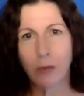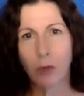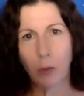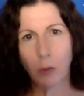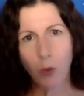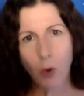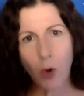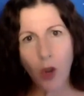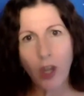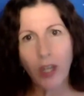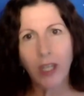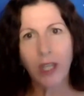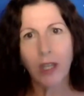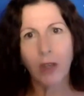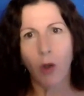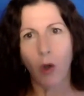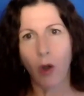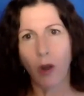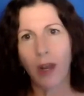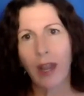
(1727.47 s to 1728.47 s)
We're
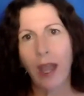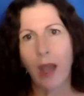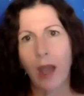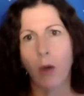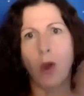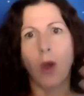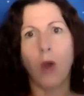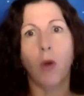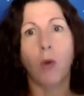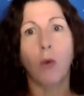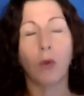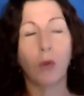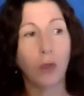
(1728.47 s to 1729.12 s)
working on our,